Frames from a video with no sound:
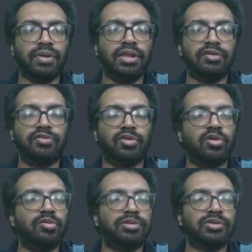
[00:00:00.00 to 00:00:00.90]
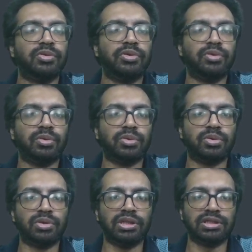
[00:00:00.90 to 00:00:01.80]
the for loop is going to go
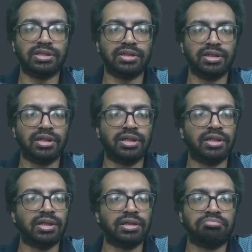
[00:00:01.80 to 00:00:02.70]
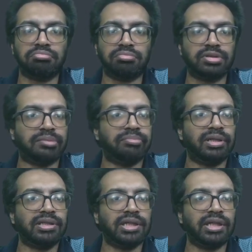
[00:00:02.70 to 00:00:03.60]
through these
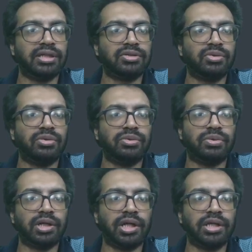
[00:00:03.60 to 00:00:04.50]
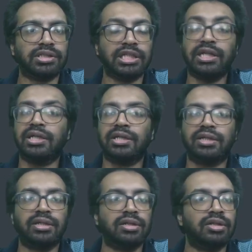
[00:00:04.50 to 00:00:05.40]
symbols, and it's going to write check
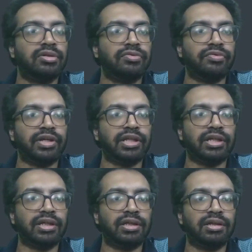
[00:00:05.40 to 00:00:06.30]
whether